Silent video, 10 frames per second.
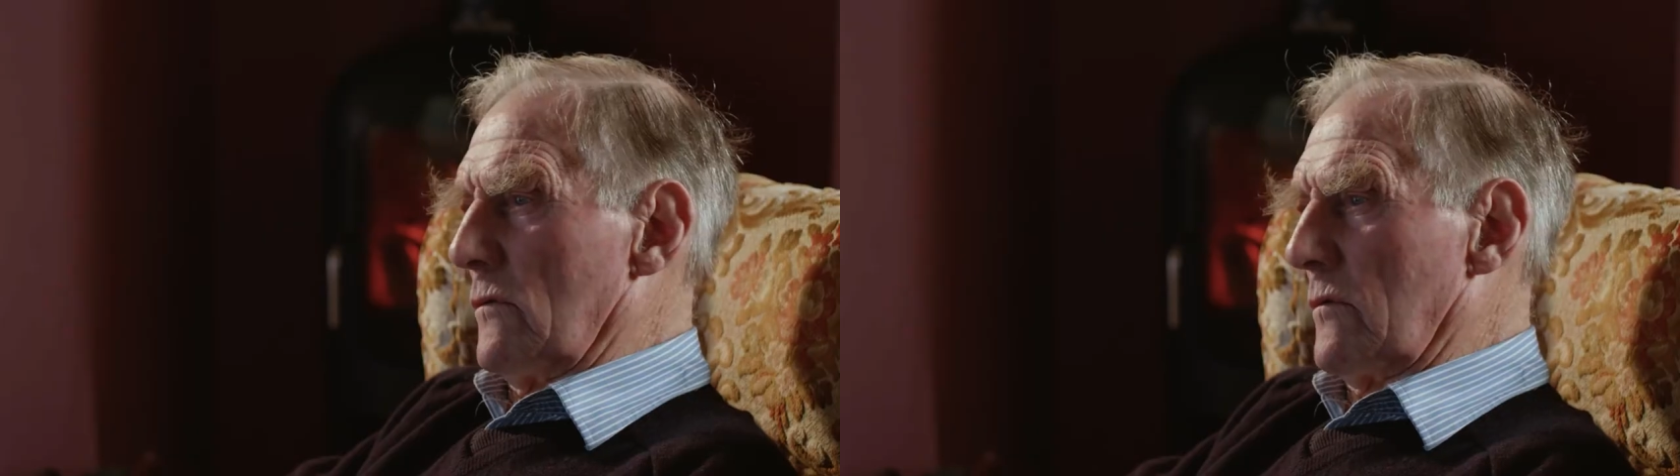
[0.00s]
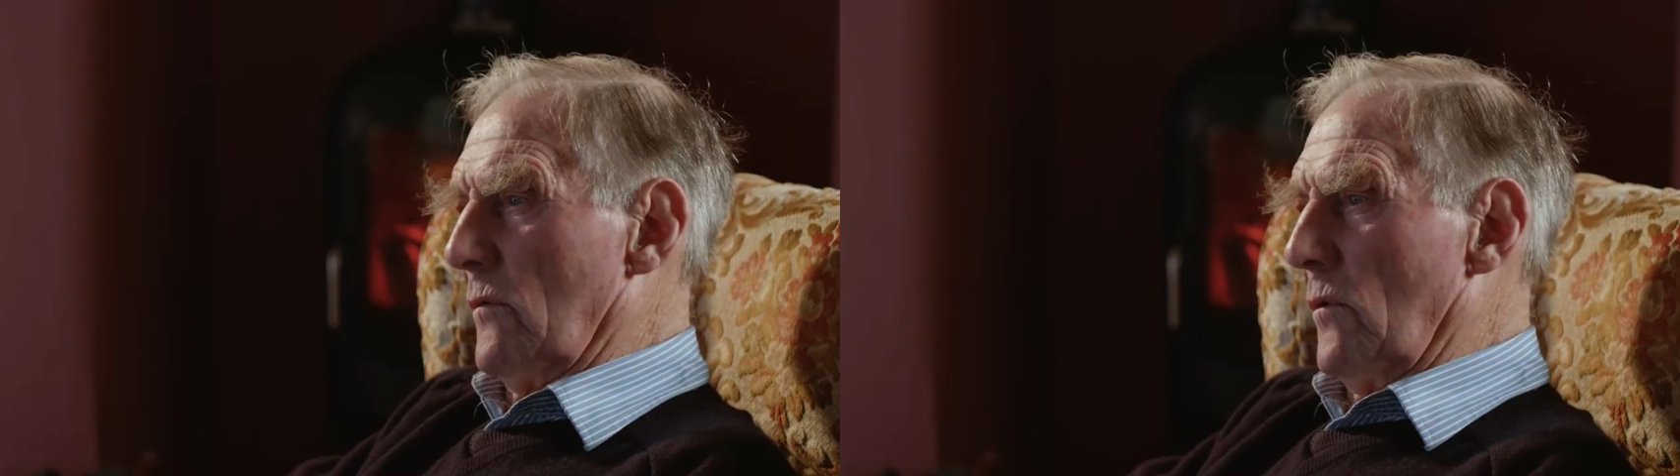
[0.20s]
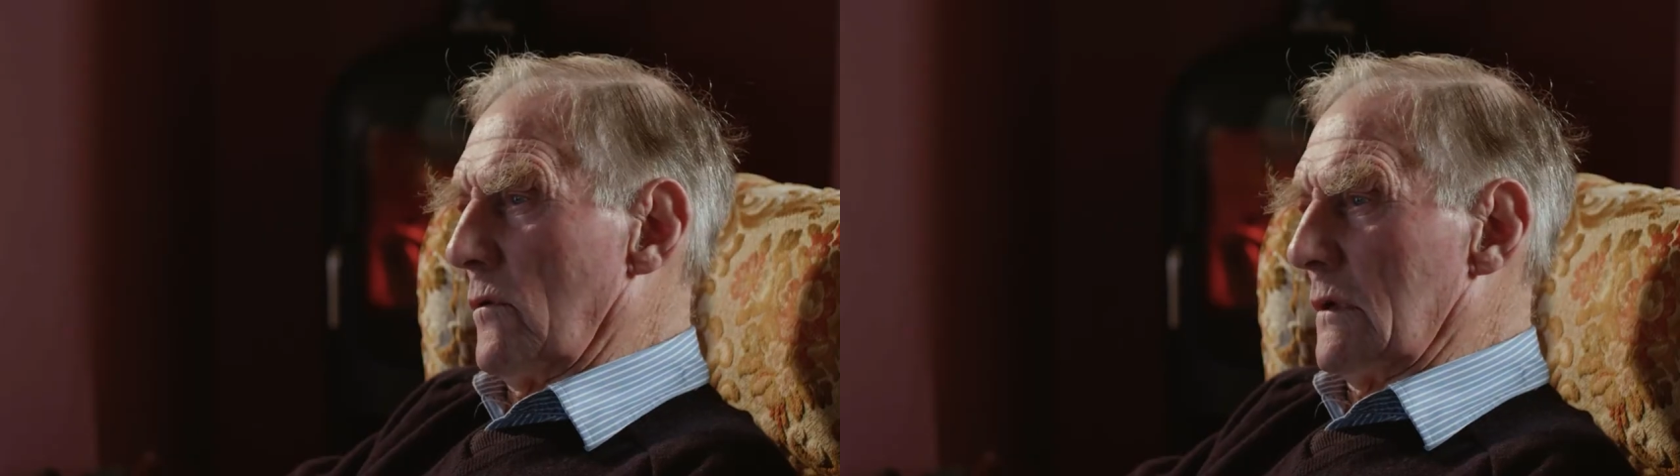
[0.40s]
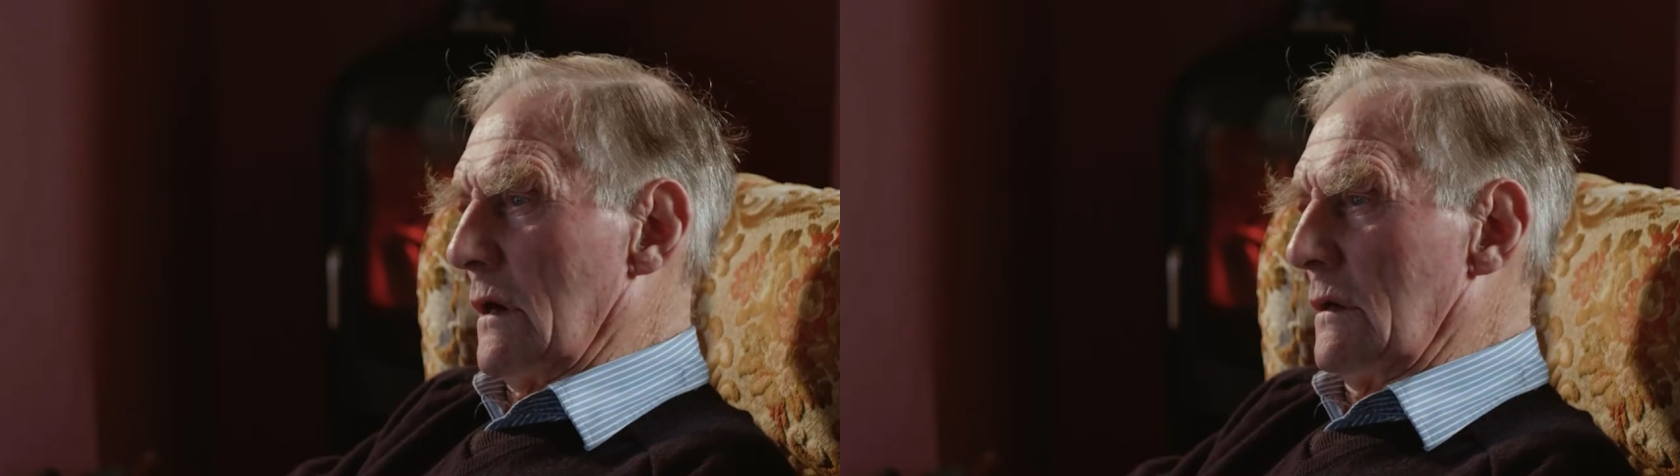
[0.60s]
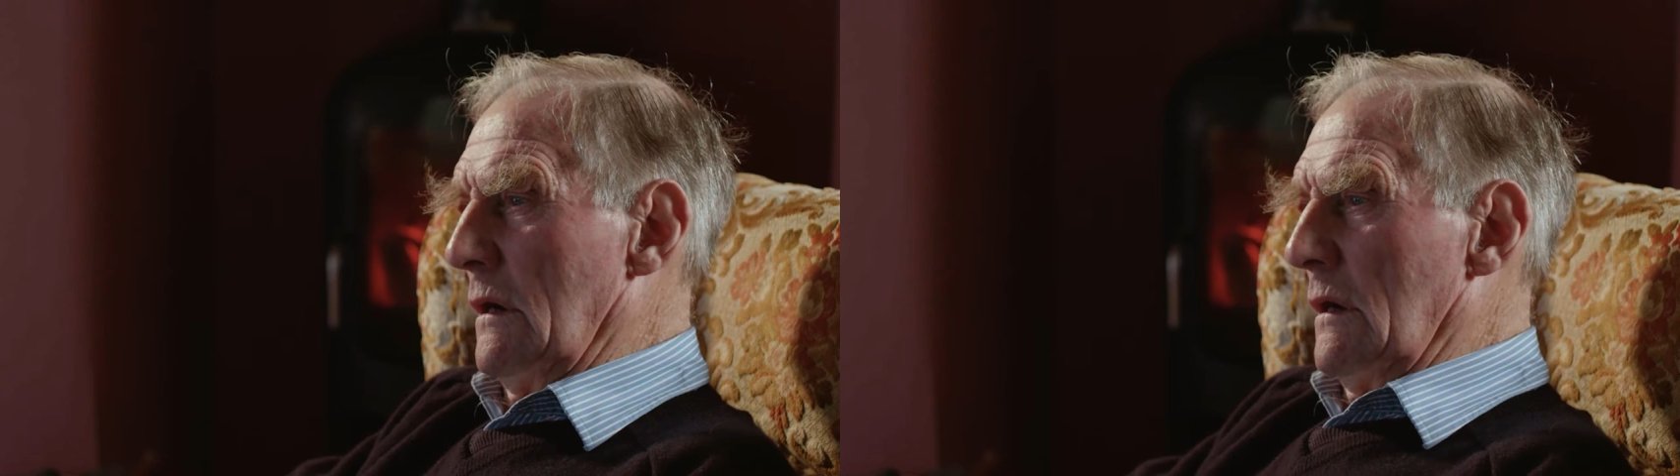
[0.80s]
dog for a walk and
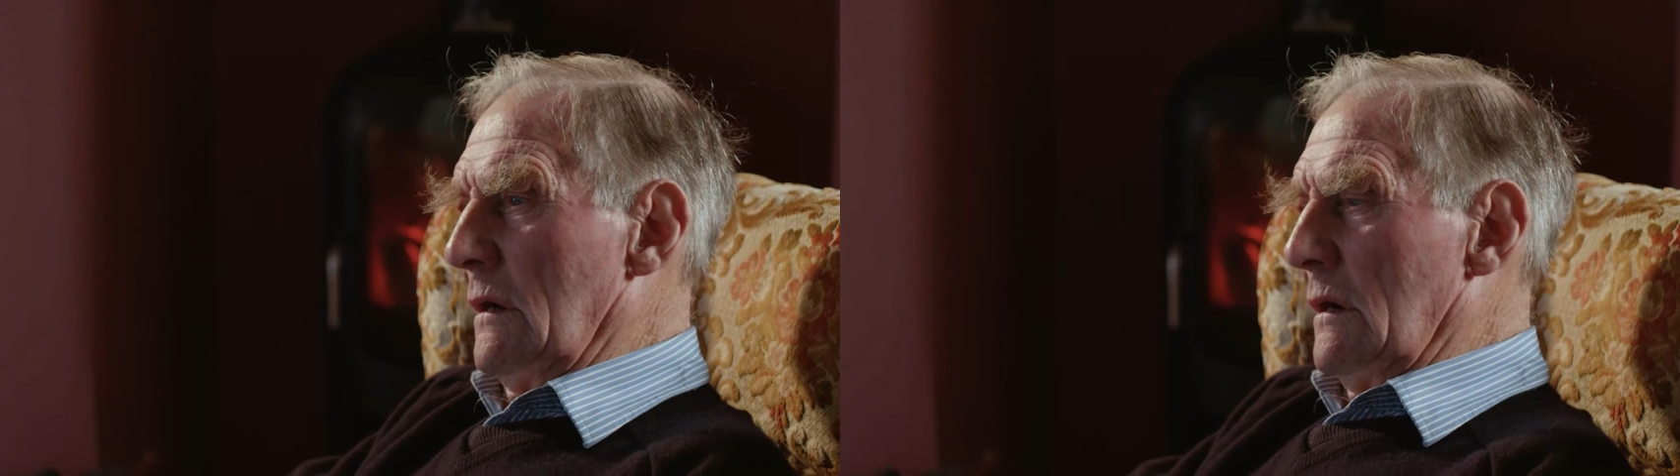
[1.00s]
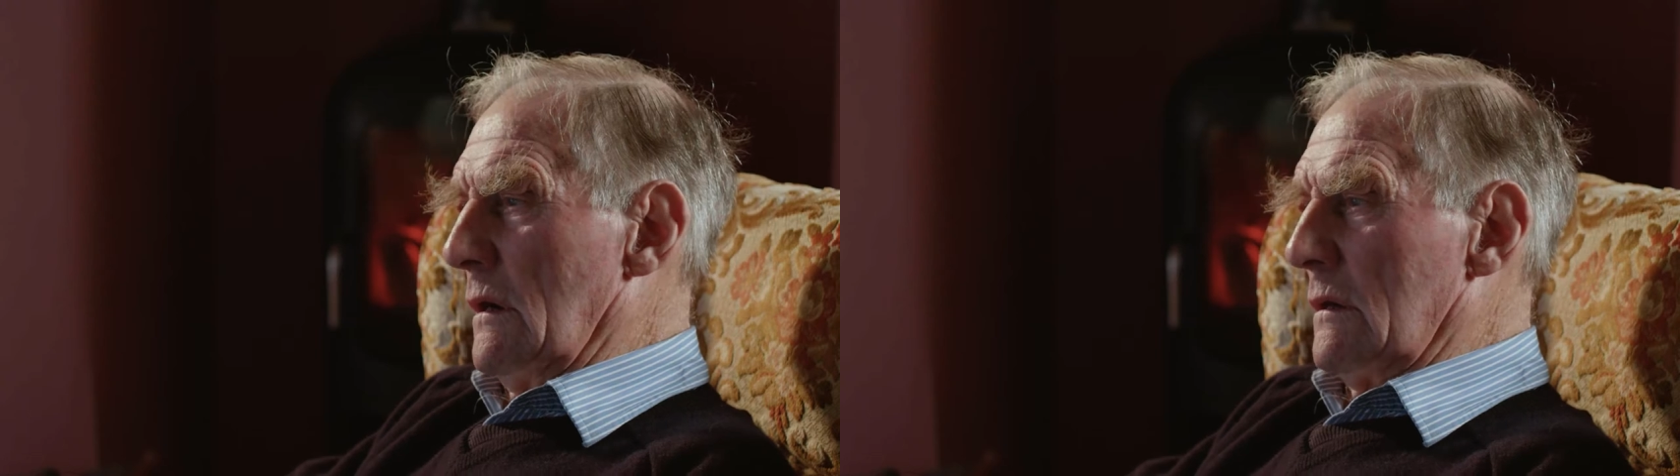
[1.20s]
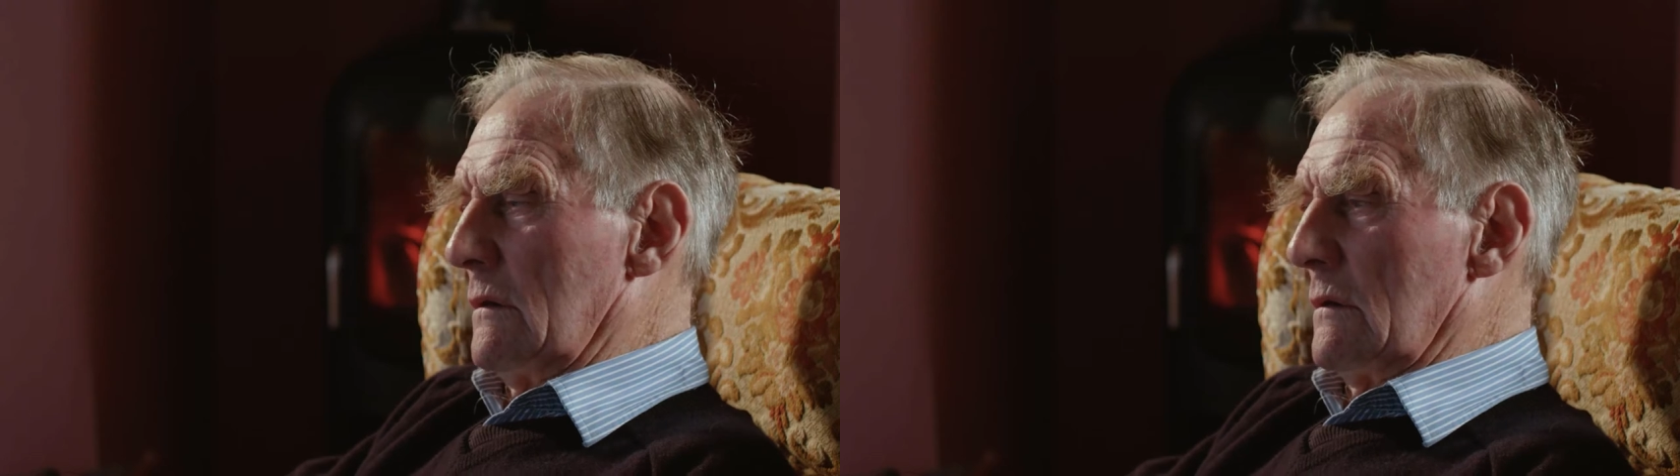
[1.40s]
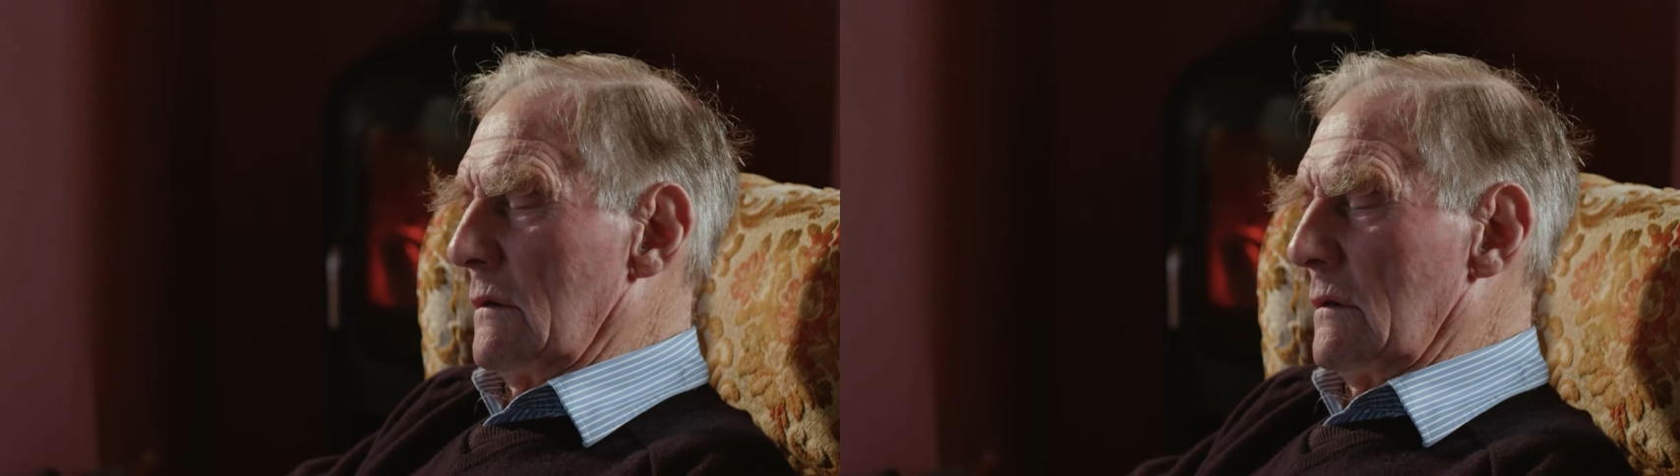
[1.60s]
that. And,